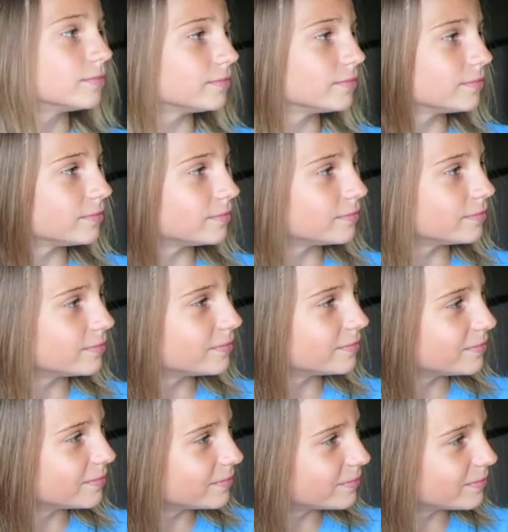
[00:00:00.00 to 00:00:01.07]

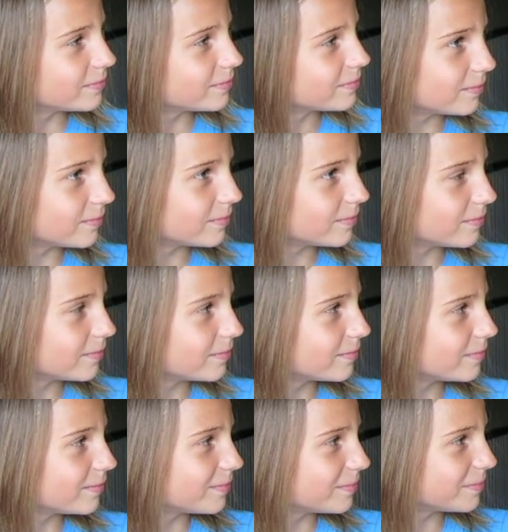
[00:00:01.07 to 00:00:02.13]

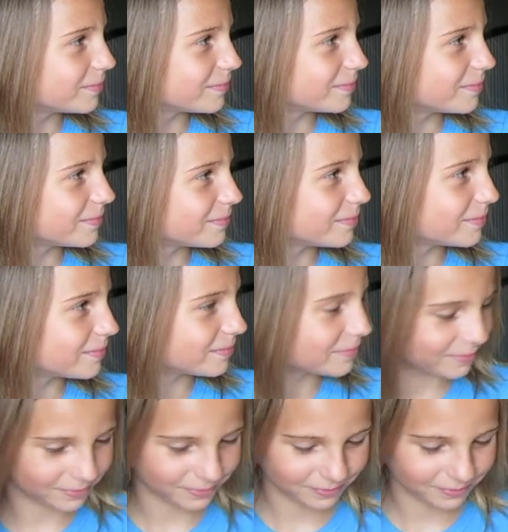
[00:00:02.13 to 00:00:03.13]
(silent)